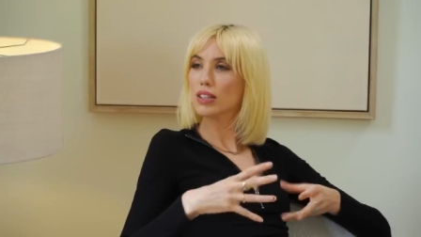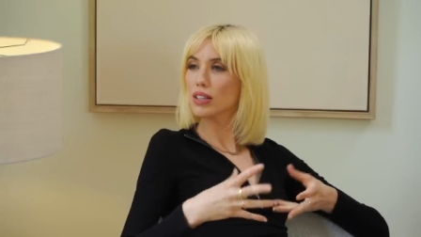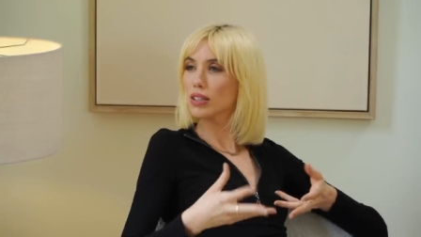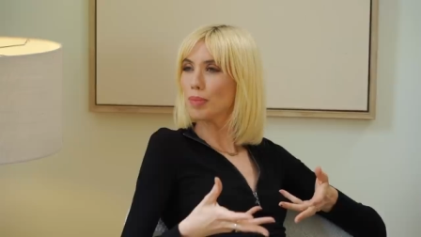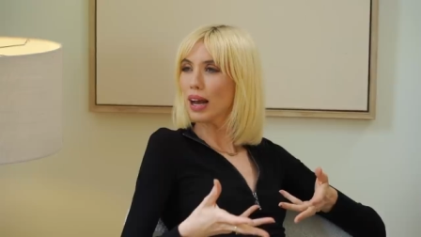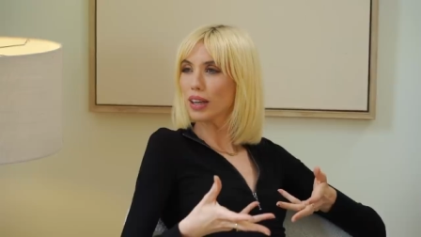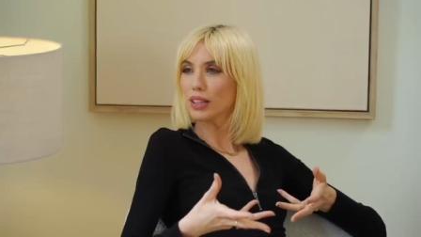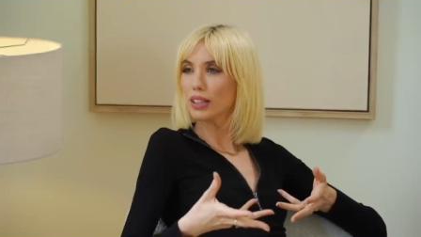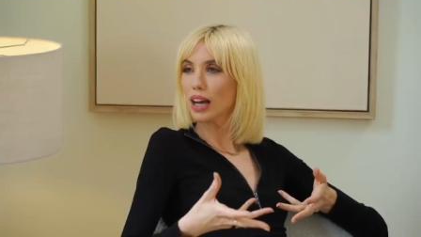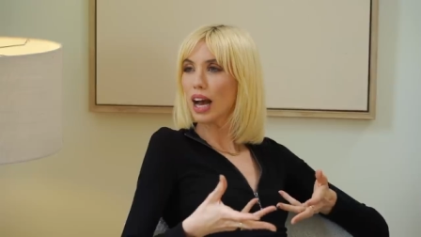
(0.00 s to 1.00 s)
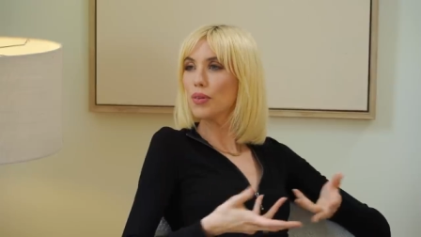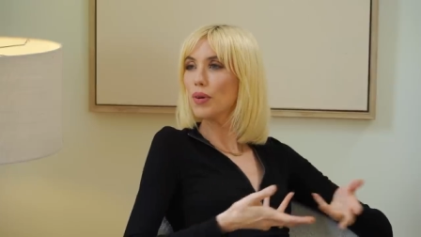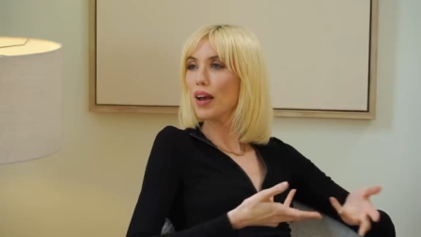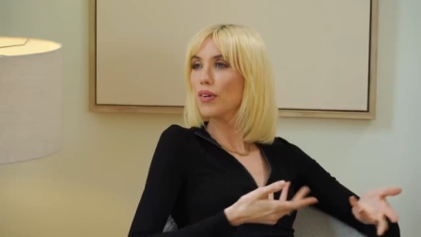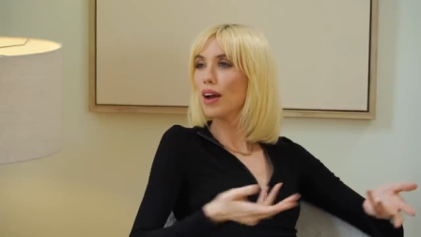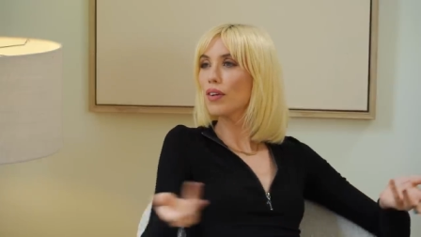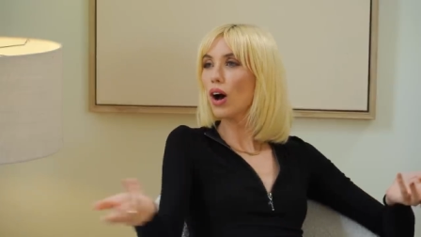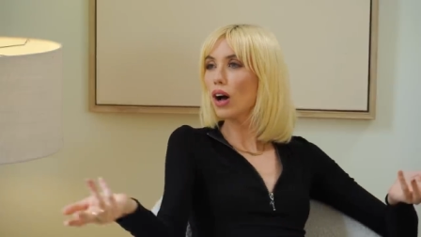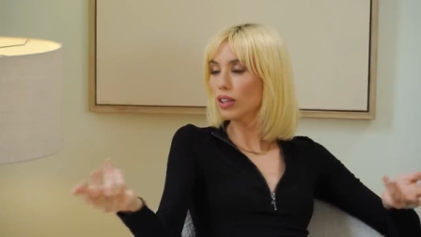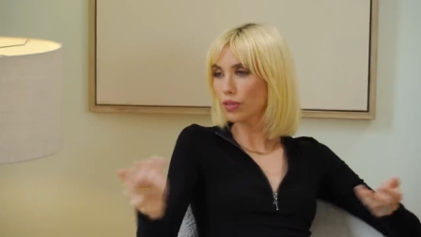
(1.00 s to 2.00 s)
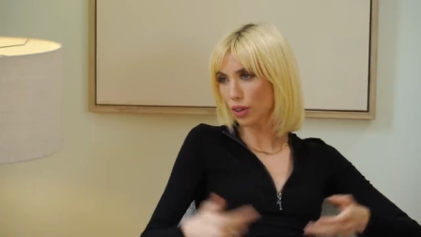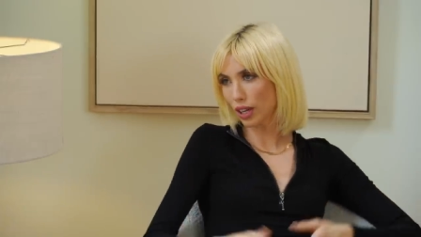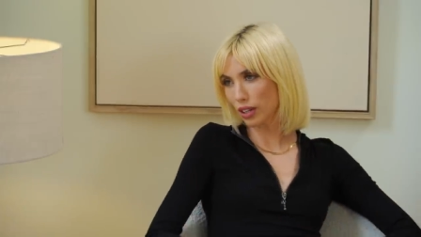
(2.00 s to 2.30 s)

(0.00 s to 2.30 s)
the smell. I'd rather have olive oil.